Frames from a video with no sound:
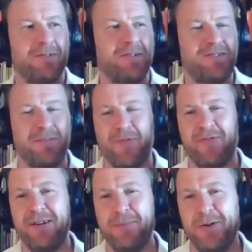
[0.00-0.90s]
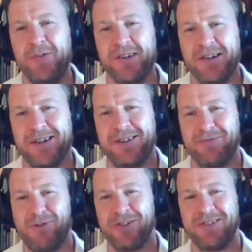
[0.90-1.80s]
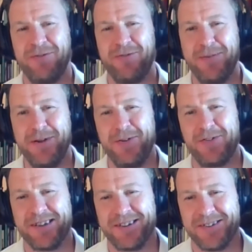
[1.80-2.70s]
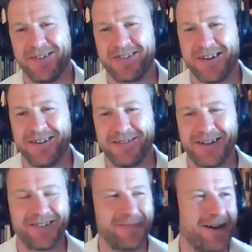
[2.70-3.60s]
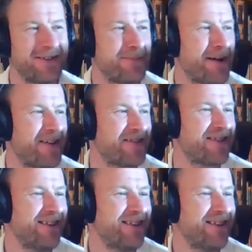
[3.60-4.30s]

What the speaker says: Some free music, royalty-free music at the start. That's about the best.